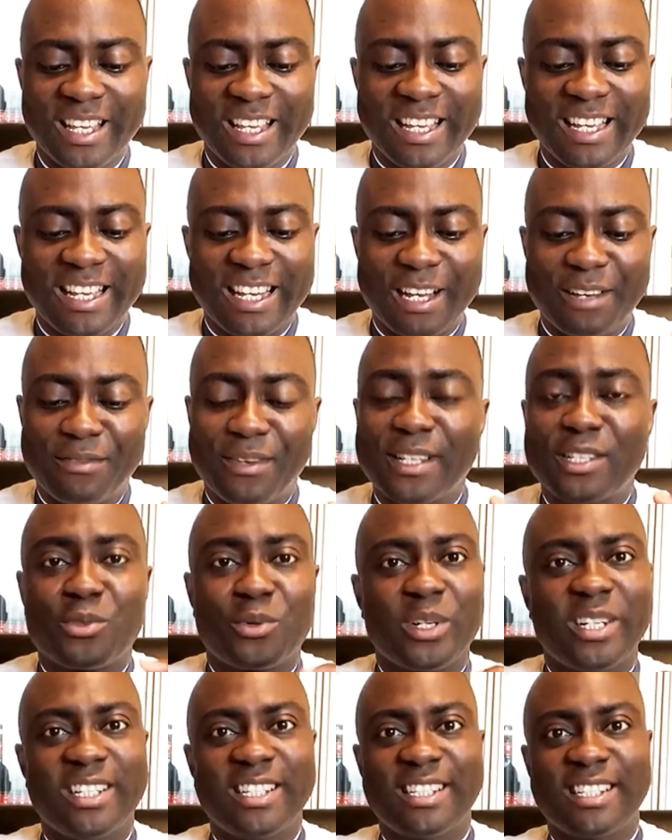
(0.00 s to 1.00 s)
In our first
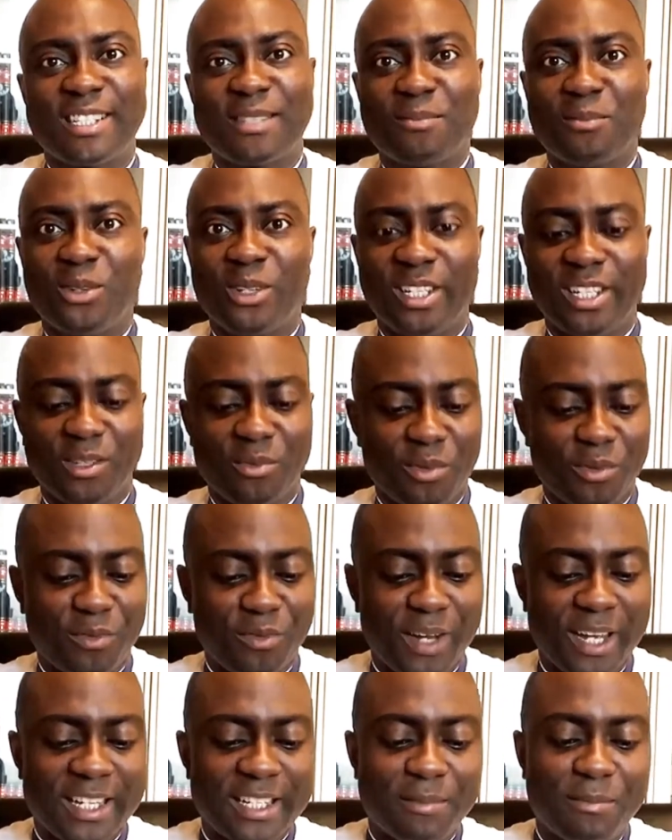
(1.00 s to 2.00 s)
reading this morning, we
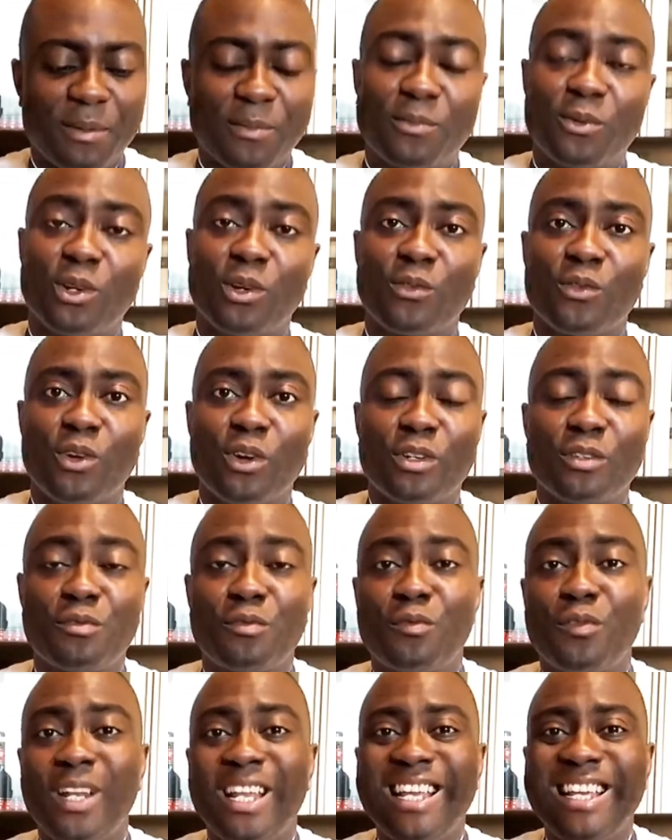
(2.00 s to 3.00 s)
find the people of God
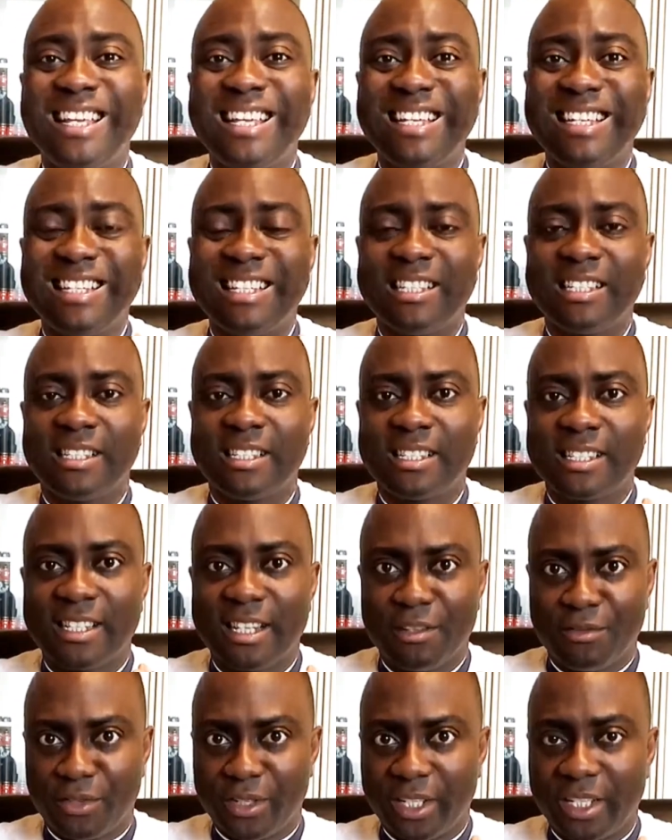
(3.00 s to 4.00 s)
fleeing
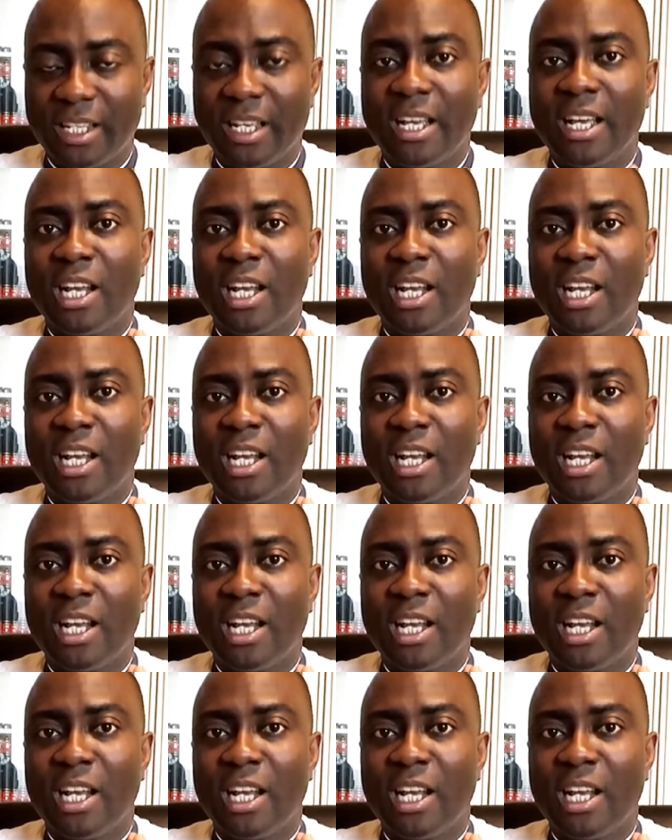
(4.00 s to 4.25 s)
slavery.